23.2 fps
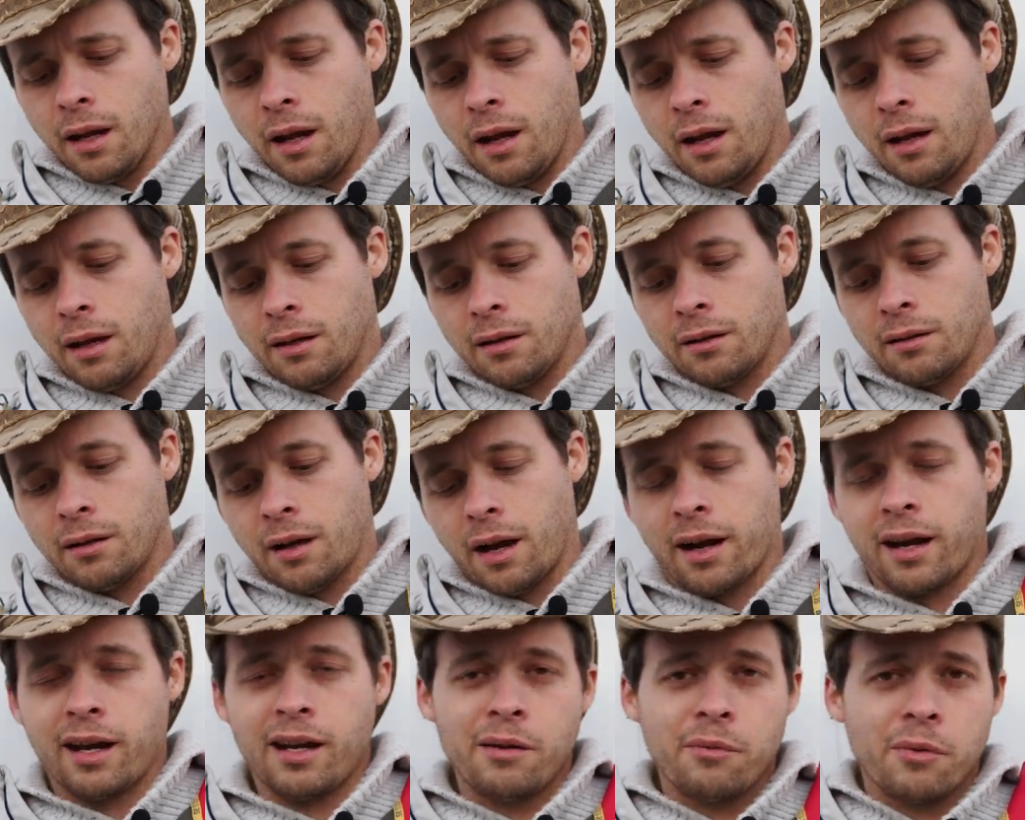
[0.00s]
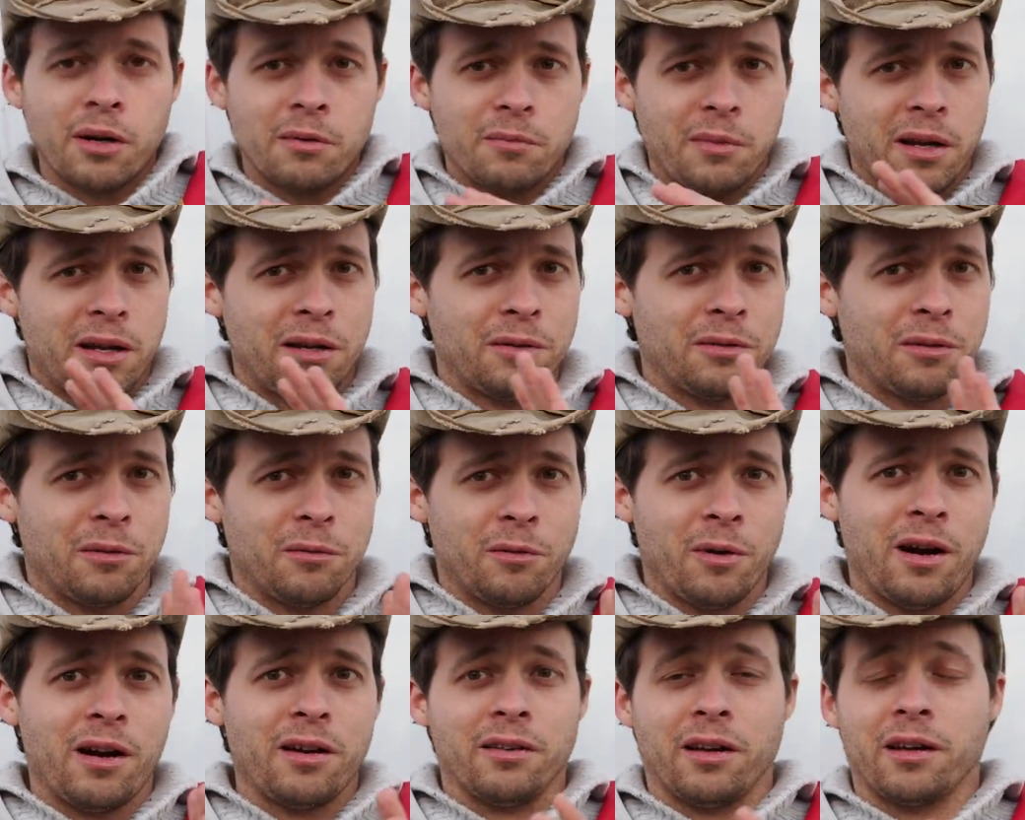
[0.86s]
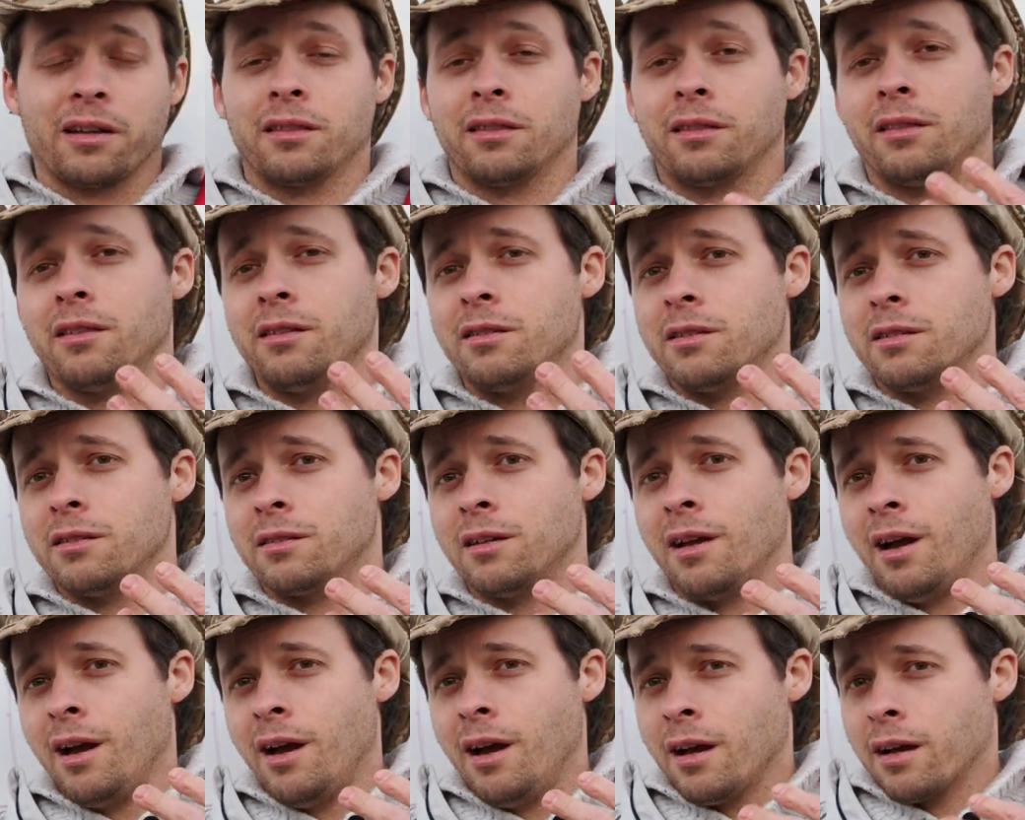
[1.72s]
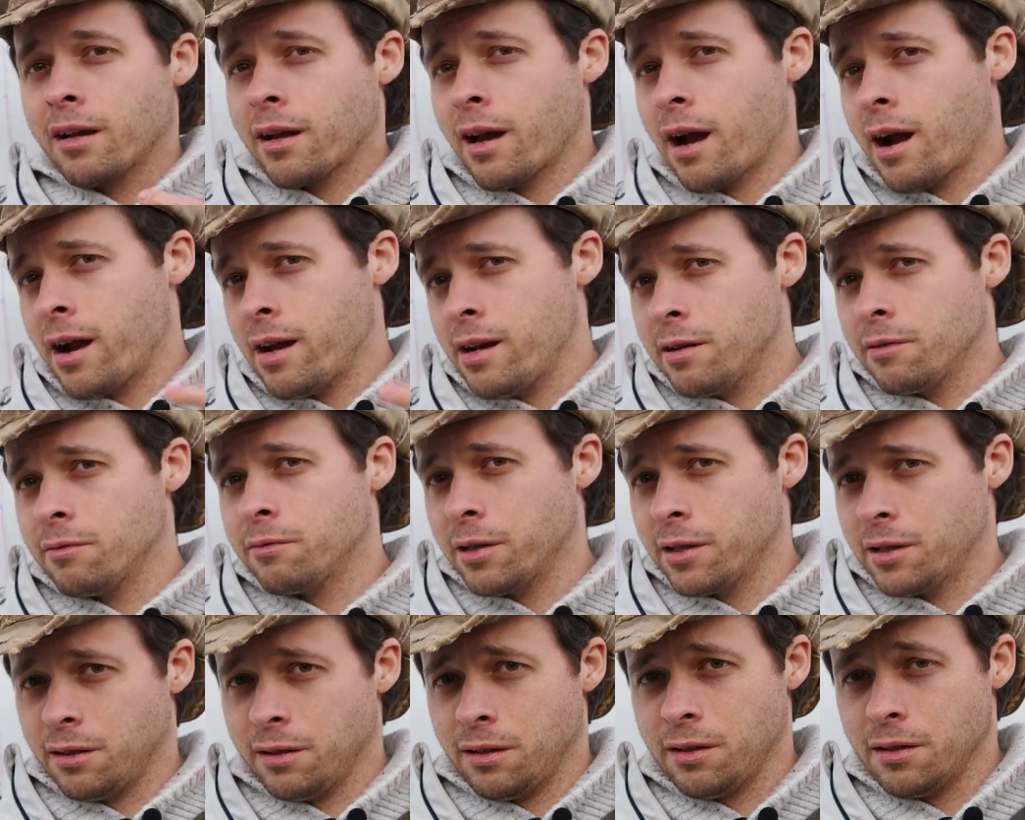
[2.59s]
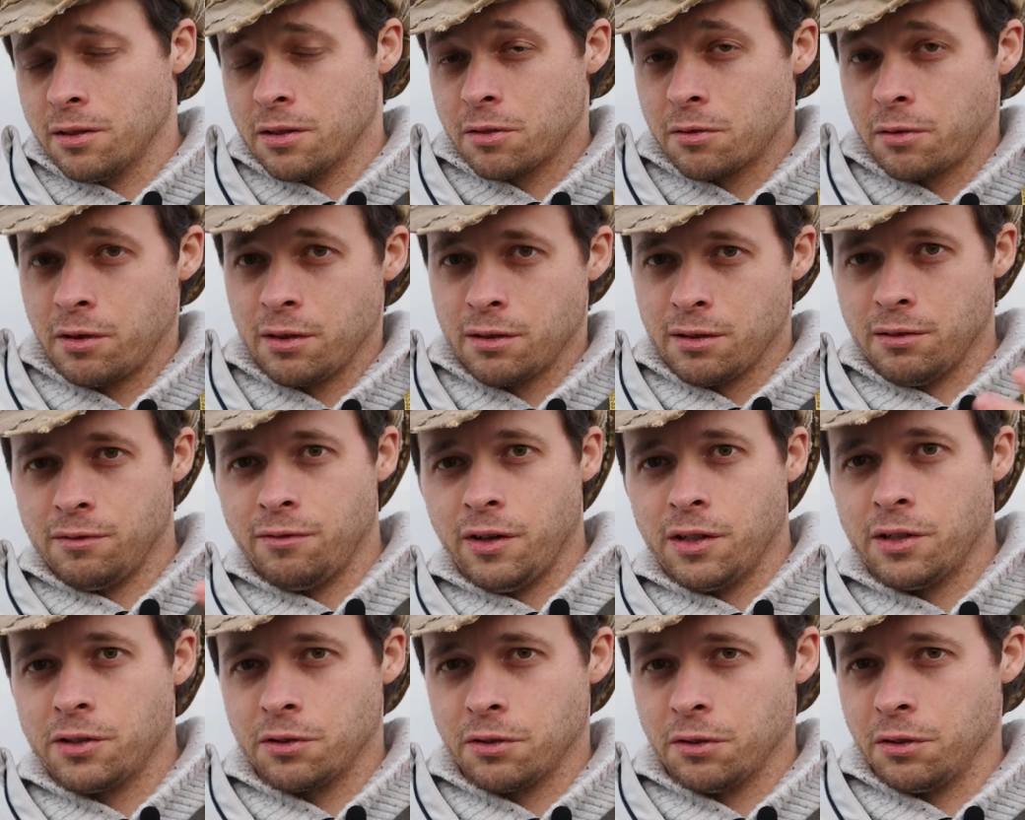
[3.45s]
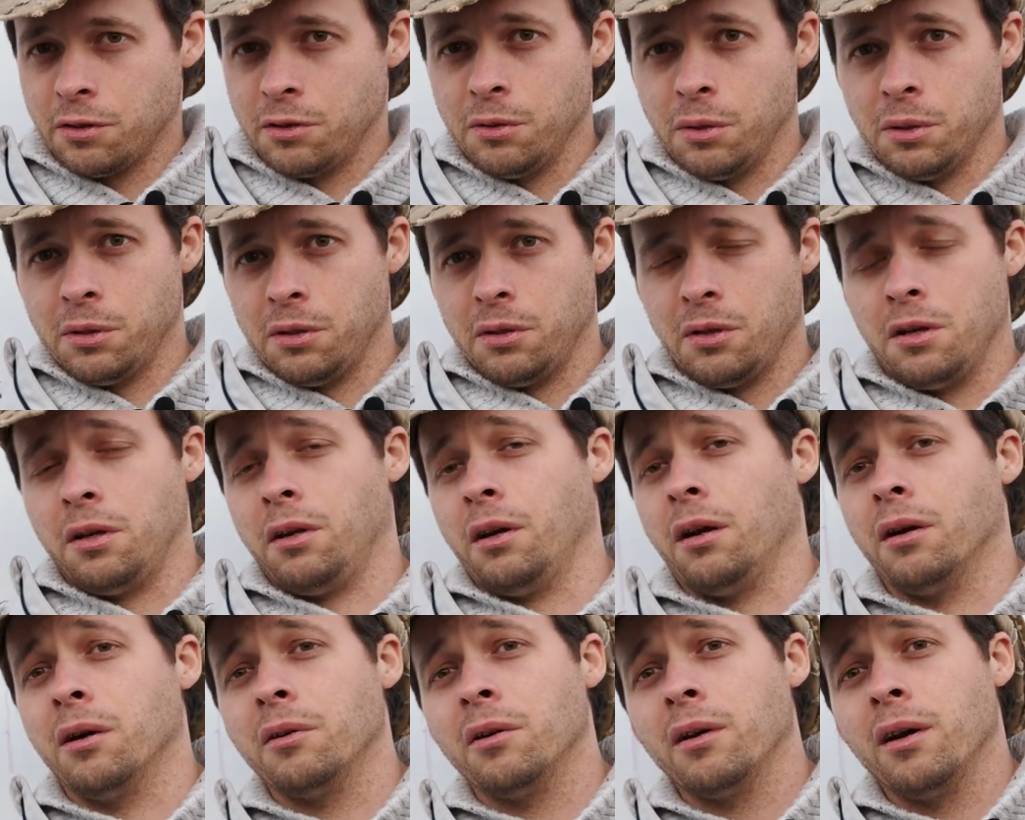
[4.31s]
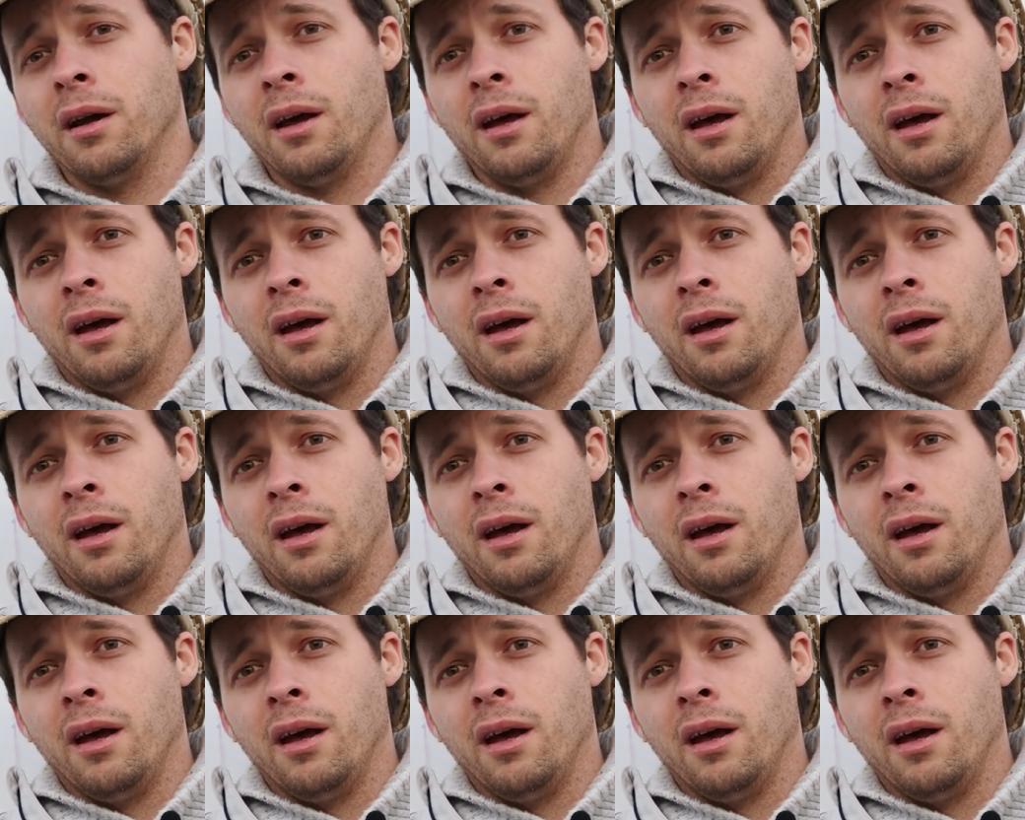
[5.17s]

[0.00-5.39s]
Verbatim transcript: And I kind of want to make you aware like this is kind of where the industry is eventually going to go